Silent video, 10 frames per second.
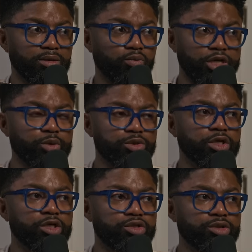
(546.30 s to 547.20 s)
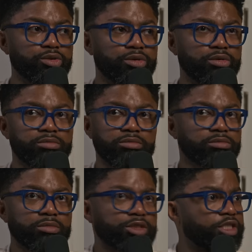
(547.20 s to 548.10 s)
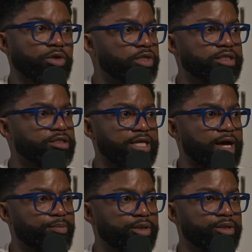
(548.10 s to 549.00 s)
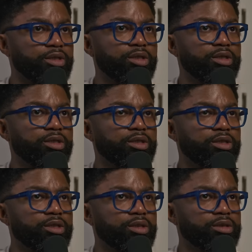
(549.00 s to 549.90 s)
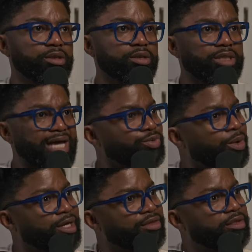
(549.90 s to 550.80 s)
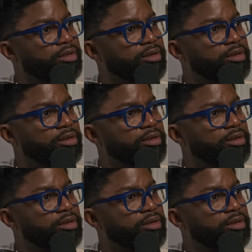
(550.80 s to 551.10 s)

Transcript: What he was going to do, still couldn't stop it. That's work ethic.